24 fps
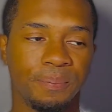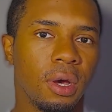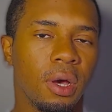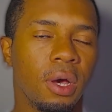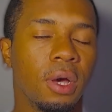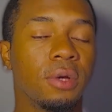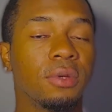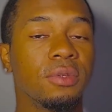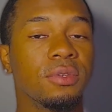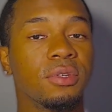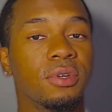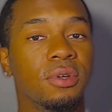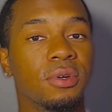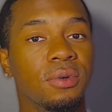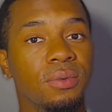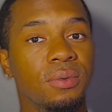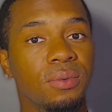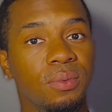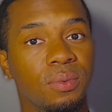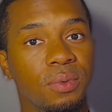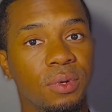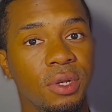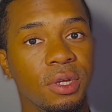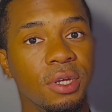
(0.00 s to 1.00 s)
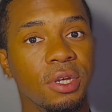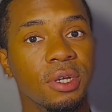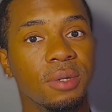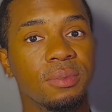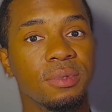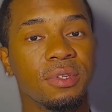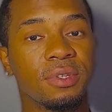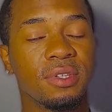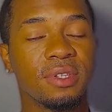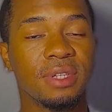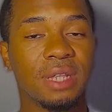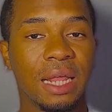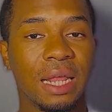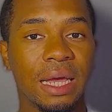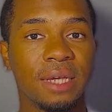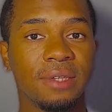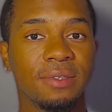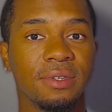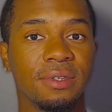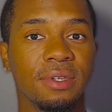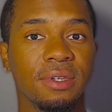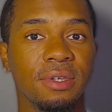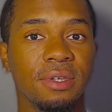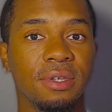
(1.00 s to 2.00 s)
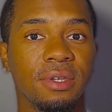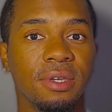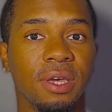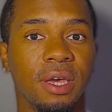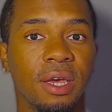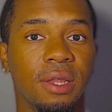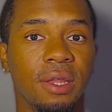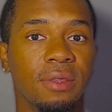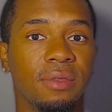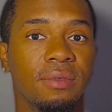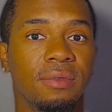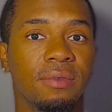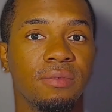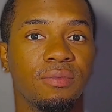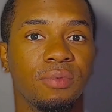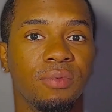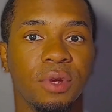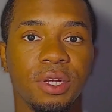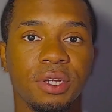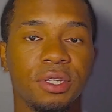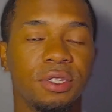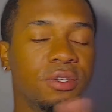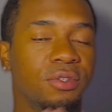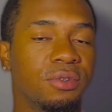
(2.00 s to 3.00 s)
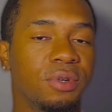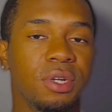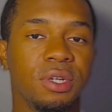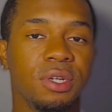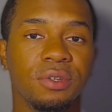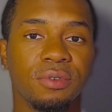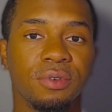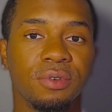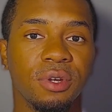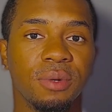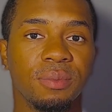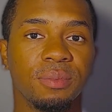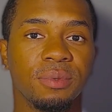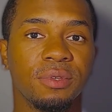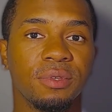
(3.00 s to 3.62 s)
Also, when it comes to slicing, it reads the transcript.